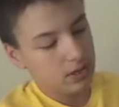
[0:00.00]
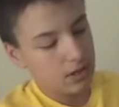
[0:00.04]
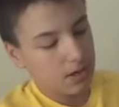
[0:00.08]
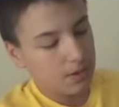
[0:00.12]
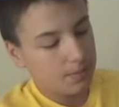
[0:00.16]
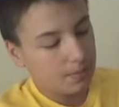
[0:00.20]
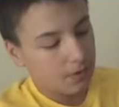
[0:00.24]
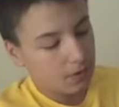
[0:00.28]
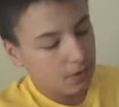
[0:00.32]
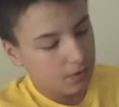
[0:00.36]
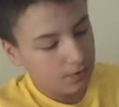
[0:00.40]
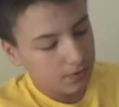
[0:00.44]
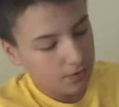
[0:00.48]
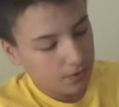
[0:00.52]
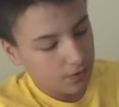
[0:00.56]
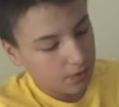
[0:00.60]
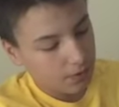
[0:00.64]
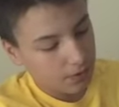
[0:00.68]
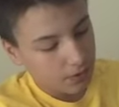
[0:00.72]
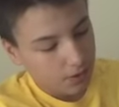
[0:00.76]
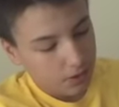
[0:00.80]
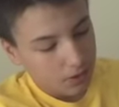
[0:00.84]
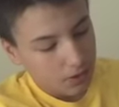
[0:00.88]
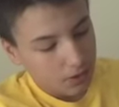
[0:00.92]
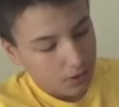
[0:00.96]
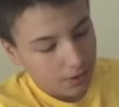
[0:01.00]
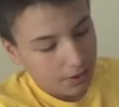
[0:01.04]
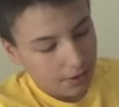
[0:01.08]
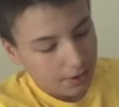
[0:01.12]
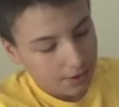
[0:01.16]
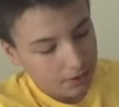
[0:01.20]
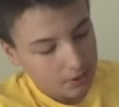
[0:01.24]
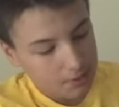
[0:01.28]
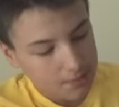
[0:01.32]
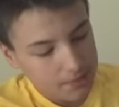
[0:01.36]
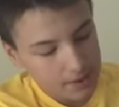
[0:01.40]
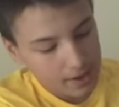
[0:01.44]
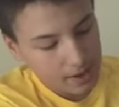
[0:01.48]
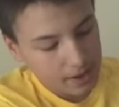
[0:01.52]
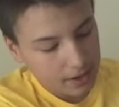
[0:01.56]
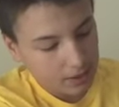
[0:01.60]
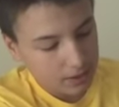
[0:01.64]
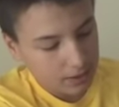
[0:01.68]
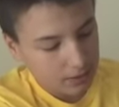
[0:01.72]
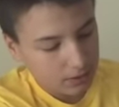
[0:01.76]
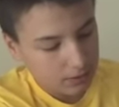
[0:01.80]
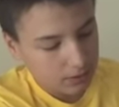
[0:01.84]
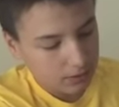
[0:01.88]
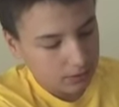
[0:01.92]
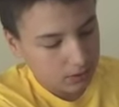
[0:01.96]
come over on the
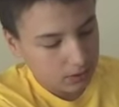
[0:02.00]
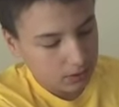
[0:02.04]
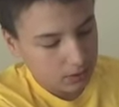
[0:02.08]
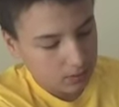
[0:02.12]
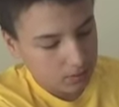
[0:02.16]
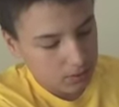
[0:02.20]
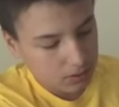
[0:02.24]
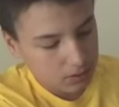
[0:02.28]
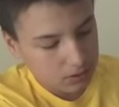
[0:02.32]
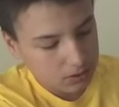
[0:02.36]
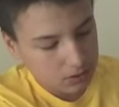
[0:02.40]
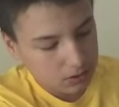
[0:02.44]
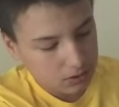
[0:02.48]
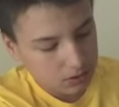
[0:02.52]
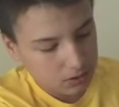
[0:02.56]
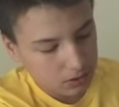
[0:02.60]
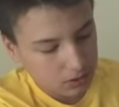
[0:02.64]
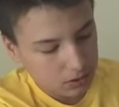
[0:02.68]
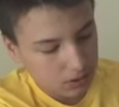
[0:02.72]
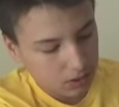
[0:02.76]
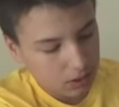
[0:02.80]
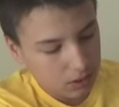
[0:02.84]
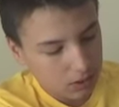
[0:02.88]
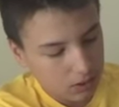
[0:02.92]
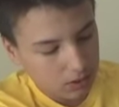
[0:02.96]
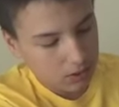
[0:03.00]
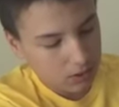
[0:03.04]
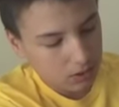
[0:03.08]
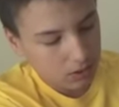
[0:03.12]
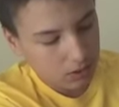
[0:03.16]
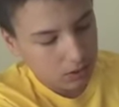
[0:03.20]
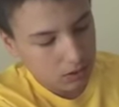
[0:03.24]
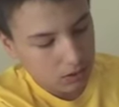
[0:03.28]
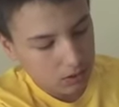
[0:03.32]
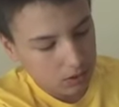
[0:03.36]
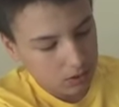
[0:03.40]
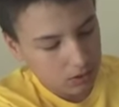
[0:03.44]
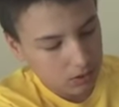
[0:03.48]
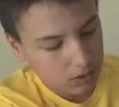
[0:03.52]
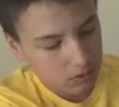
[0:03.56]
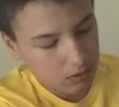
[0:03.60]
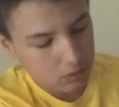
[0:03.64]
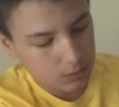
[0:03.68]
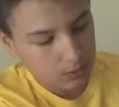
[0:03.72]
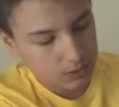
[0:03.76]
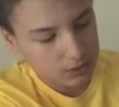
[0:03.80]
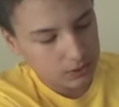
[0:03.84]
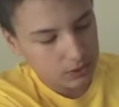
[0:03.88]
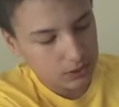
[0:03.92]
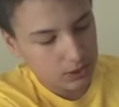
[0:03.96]
back. It, it makes it look
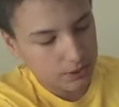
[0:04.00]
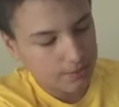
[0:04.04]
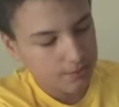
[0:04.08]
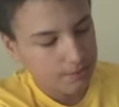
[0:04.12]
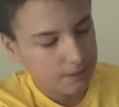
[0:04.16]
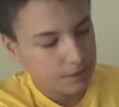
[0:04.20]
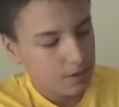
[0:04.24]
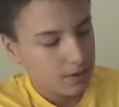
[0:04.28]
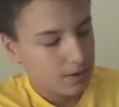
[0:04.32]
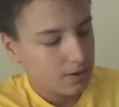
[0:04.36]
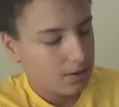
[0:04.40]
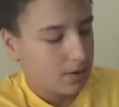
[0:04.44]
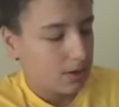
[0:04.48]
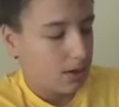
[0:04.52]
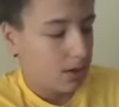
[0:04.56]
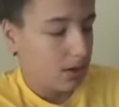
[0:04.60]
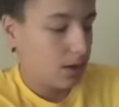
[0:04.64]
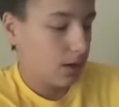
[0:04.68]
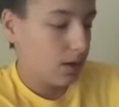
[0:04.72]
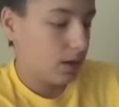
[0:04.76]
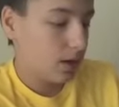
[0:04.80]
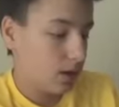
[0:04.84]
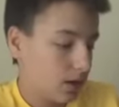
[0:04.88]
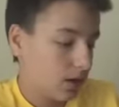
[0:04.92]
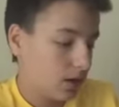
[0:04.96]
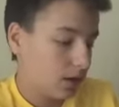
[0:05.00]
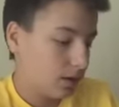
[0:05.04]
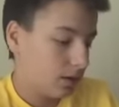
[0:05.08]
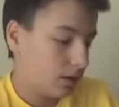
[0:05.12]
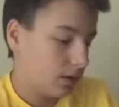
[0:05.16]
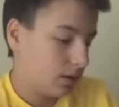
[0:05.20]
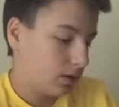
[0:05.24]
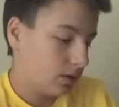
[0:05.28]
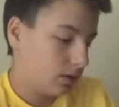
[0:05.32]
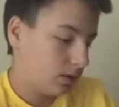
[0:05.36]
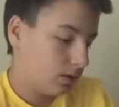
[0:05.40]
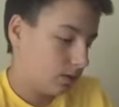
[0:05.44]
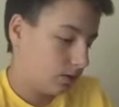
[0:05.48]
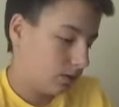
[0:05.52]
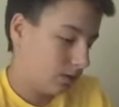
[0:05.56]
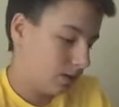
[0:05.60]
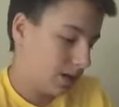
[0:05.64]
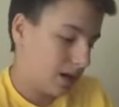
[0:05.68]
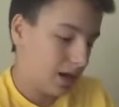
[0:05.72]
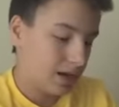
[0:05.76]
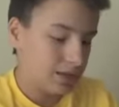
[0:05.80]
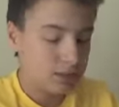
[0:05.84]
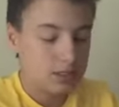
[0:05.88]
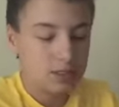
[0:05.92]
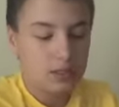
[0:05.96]
cooler. And
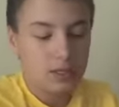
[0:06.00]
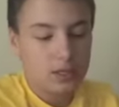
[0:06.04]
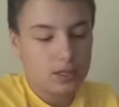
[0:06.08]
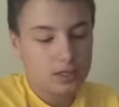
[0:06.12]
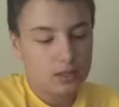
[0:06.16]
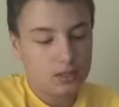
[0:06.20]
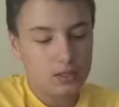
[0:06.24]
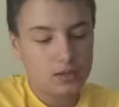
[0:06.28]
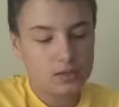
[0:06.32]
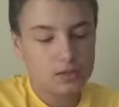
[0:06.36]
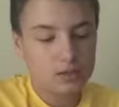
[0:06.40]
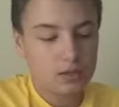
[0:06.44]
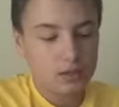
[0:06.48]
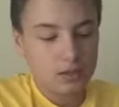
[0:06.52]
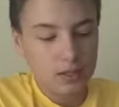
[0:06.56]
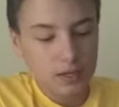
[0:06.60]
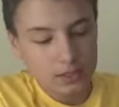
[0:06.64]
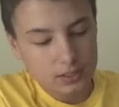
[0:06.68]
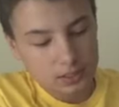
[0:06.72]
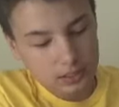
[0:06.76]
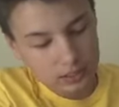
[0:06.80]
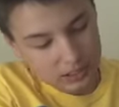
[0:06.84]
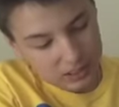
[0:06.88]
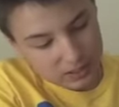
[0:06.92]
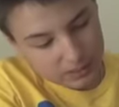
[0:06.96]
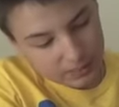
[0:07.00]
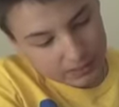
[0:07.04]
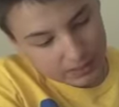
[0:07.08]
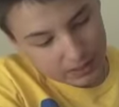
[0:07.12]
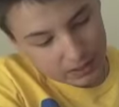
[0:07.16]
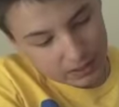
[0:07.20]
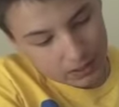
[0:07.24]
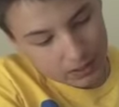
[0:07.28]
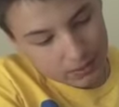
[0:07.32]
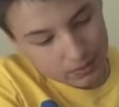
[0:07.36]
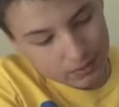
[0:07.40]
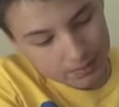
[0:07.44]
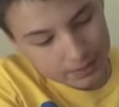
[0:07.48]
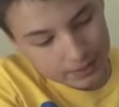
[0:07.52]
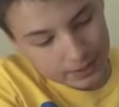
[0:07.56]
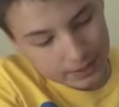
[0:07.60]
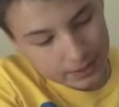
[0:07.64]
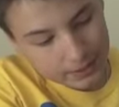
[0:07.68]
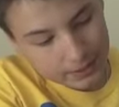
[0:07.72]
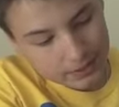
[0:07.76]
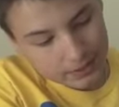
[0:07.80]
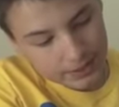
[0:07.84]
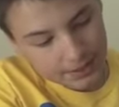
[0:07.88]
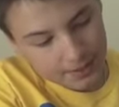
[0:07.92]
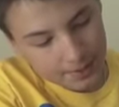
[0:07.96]
it has like a little license plate, but
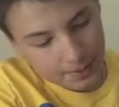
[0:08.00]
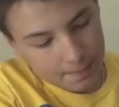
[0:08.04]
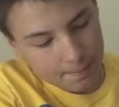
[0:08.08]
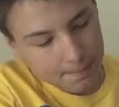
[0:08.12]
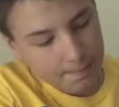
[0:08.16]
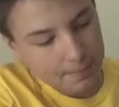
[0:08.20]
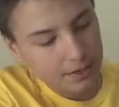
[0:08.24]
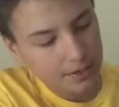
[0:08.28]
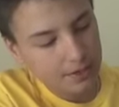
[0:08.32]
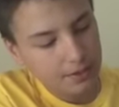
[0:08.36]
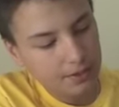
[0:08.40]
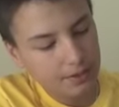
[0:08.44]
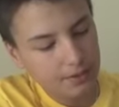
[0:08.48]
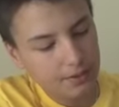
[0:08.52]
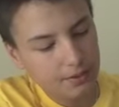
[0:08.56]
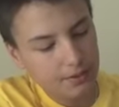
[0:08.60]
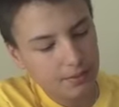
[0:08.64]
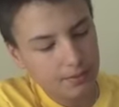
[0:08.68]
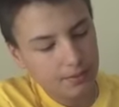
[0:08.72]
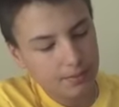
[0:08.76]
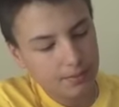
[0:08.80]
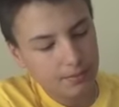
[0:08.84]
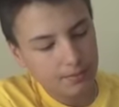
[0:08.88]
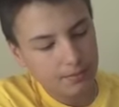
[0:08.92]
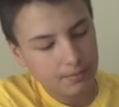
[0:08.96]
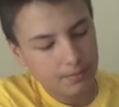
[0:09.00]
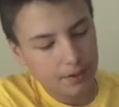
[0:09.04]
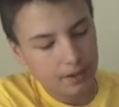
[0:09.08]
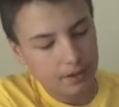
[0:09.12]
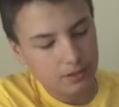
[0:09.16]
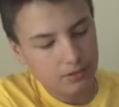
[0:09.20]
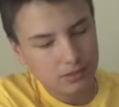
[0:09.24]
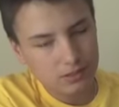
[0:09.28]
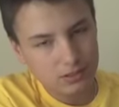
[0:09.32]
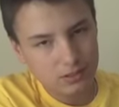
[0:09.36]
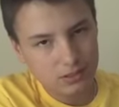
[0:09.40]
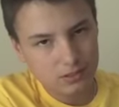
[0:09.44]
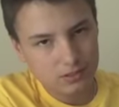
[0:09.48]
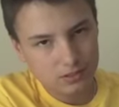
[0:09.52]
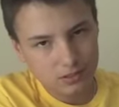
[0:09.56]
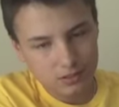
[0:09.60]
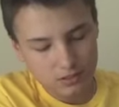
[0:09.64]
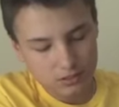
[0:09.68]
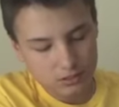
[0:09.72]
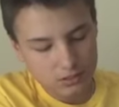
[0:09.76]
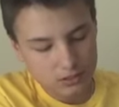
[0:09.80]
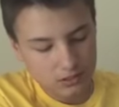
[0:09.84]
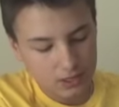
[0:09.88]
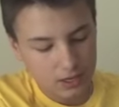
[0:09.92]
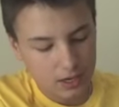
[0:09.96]
it's like a Mickey Mouse
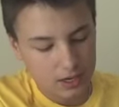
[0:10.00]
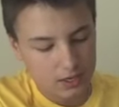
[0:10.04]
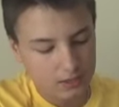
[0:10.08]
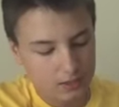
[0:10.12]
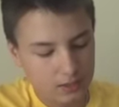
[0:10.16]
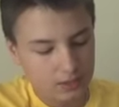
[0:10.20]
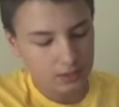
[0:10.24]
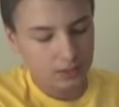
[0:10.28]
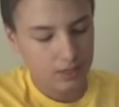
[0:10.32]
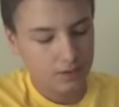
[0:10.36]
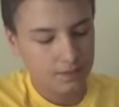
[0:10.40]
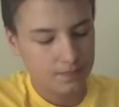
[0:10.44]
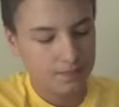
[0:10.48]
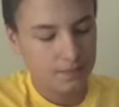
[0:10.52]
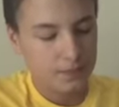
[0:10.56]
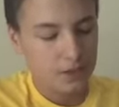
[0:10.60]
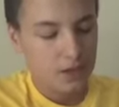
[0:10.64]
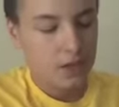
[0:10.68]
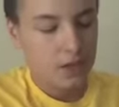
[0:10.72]
sign on it.